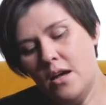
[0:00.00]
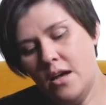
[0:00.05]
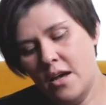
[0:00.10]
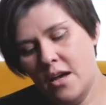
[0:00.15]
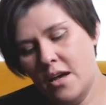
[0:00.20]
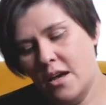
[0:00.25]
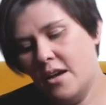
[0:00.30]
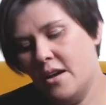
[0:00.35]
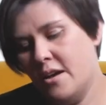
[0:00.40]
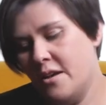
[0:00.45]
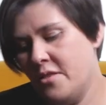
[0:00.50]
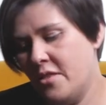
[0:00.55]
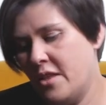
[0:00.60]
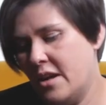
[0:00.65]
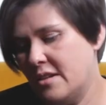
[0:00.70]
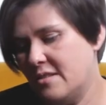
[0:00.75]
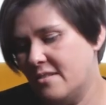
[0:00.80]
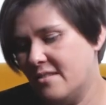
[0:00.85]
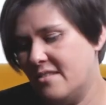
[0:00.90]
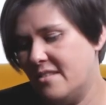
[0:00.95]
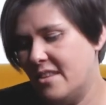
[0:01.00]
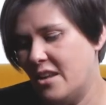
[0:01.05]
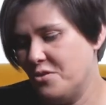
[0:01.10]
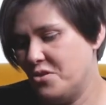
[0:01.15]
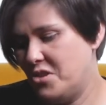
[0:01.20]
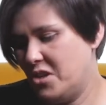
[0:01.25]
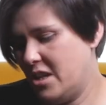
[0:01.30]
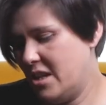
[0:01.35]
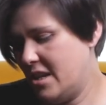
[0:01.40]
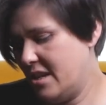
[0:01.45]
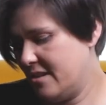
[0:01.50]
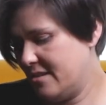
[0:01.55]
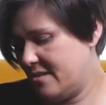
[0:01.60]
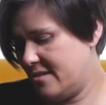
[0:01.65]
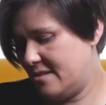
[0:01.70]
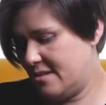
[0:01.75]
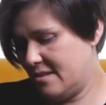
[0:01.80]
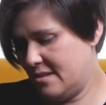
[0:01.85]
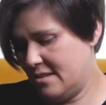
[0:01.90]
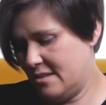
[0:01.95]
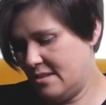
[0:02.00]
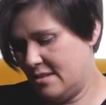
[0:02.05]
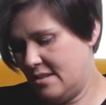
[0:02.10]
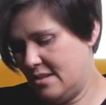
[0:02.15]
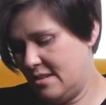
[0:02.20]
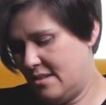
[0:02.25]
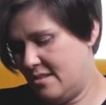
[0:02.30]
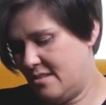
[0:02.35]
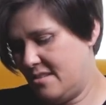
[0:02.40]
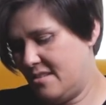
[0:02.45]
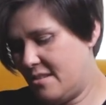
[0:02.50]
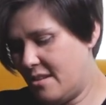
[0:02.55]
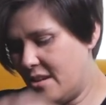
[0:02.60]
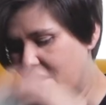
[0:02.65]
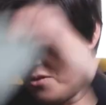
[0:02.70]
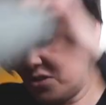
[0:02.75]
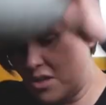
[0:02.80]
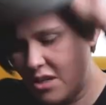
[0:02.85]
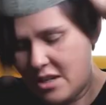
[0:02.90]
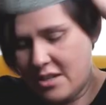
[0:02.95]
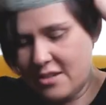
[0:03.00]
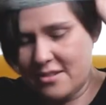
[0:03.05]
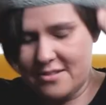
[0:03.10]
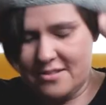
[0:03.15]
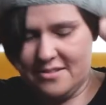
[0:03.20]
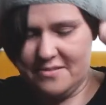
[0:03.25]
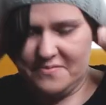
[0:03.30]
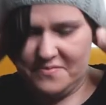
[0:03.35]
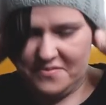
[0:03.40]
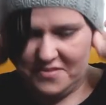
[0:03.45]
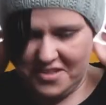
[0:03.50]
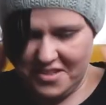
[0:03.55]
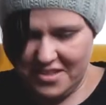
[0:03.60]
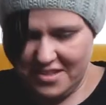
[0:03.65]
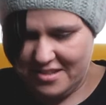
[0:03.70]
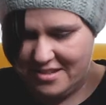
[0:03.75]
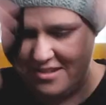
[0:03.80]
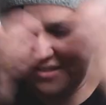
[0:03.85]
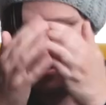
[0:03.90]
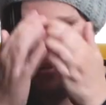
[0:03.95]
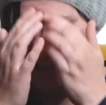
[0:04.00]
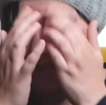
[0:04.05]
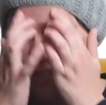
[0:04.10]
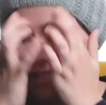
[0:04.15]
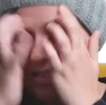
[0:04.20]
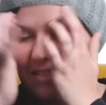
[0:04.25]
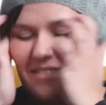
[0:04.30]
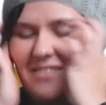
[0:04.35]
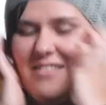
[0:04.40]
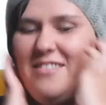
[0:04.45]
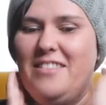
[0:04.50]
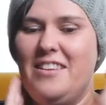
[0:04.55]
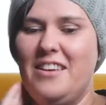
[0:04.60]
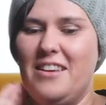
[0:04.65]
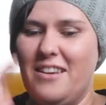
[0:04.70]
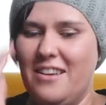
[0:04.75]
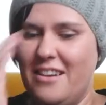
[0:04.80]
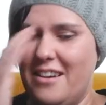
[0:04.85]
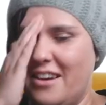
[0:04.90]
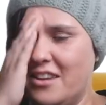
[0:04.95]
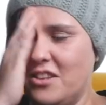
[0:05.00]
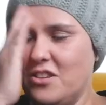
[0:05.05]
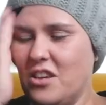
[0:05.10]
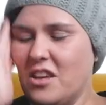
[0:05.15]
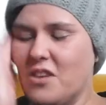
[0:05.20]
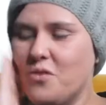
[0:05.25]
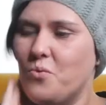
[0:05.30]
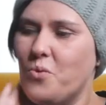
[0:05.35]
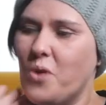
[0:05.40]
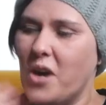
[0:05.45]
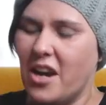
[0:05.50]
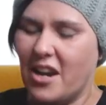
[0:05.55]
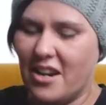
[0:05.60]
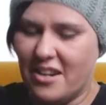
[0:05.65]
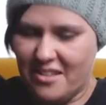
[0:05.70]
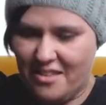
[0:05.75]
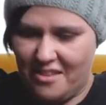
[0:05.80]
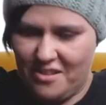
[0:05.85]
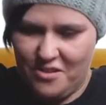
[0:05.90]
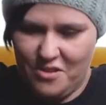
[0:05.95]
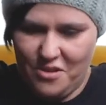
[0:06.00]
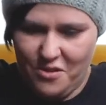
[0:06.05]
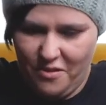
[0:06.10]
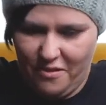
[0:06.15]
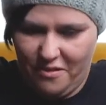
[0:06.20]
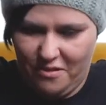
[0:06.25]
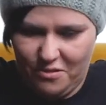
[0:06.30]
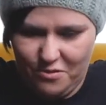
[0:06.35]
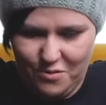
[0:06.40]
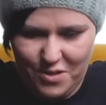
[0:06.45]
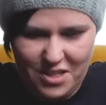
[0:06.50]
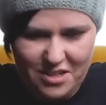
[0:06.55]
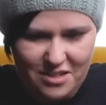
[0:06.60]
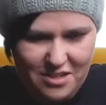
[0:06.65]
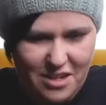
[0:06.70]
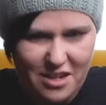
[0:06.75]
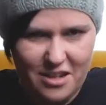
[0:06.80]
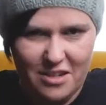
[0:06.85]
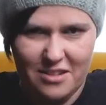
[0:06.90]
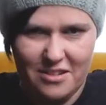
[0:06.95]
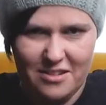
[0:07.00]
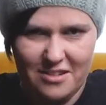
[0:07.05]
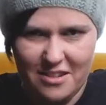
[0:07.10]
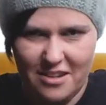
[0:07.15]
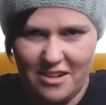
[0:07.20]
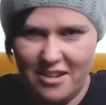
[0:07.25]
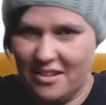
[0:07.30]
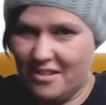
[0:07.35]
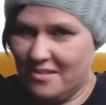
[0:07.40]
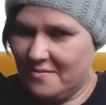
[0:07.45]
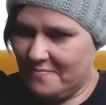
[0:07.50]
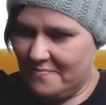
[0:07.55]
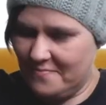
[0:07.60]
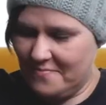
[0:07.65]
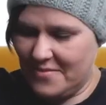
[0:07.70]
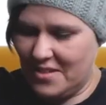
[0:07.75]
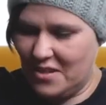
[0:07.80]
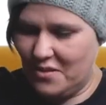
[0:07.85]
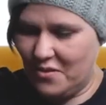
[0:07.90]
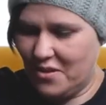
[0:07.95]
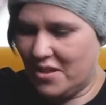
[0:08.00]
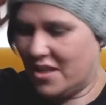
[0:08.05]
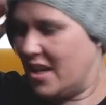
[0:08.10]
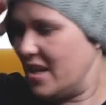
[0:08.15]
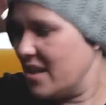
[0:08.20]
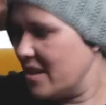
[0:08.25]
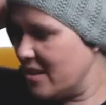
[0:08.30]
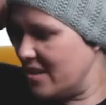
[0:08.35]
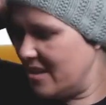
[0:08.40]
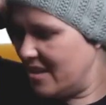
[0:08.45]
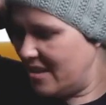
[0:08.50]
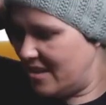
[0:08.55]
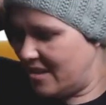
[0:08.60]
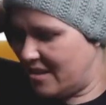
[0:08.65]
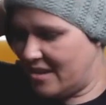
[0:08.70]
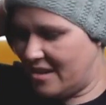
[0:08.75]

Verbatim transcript: And there's a slouchy length. This is a slouchy length. Uh-huh. And you can wear it, you know, the street styler style if you like it.